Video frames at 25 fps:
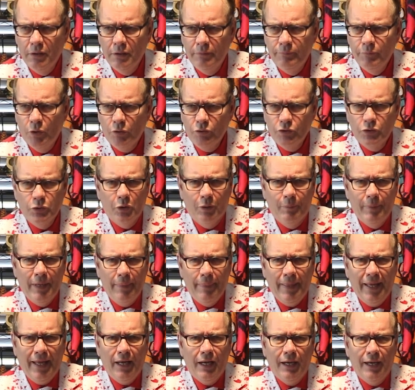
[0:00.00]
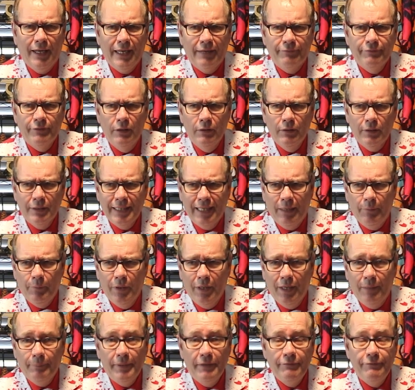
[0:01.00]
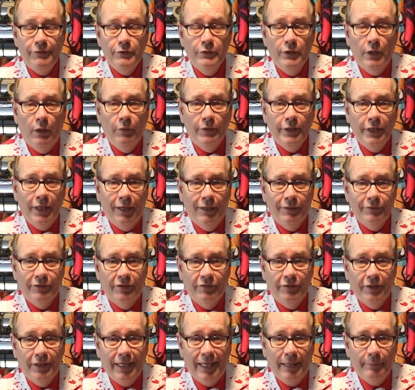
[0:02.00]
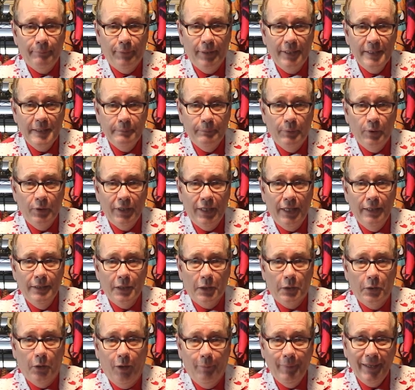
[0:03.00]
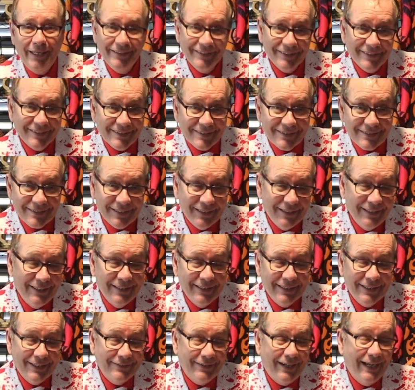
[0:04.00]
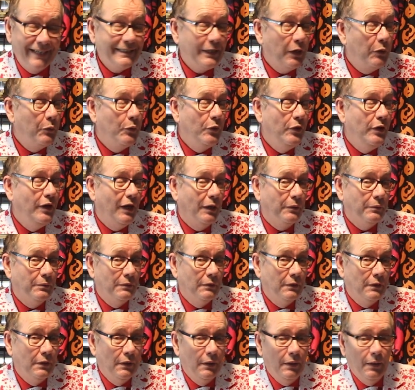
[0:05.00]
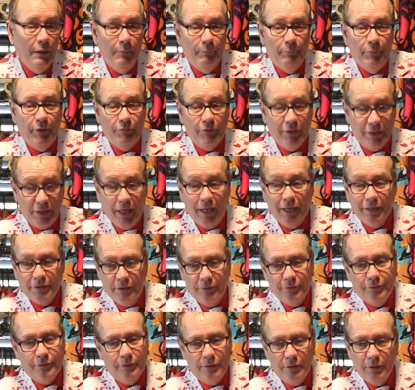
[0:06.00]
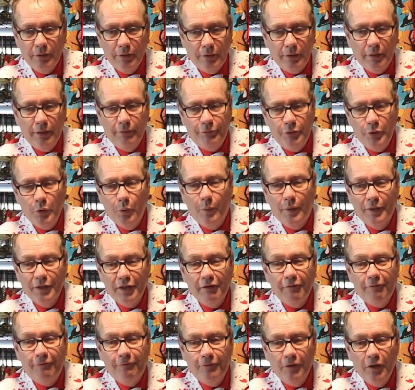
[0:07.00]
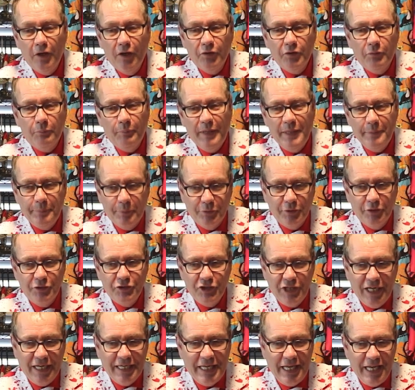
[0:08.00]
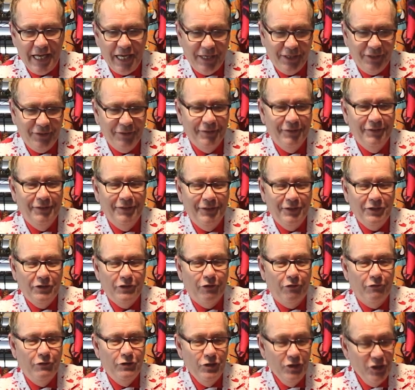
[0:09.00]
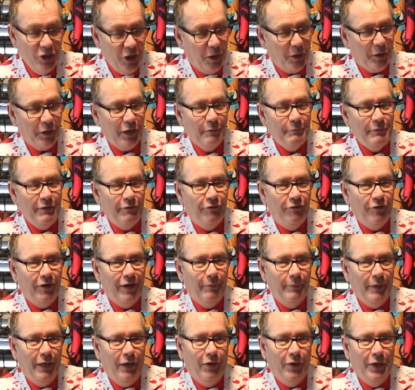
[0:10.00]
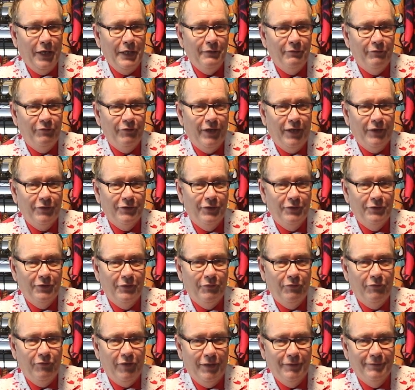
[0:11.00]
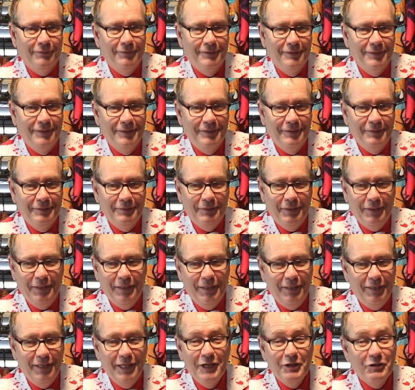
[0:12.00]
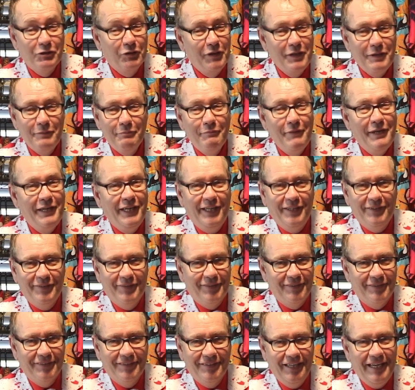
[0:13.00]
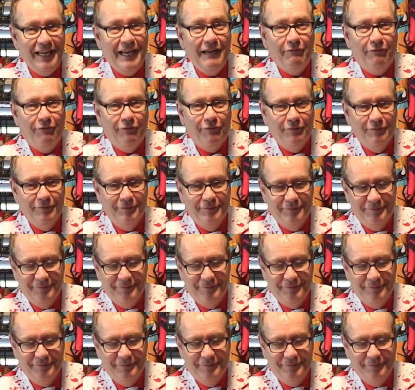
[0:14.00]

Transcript: I'm not sure about that. I'd have to look that one up. If you know the answer to that, please put it in the comments because I don't know. But regardless, if you're one of the first people to check in, you're not going to be far behind Faster to the Fun. Uh, literally minutes, if.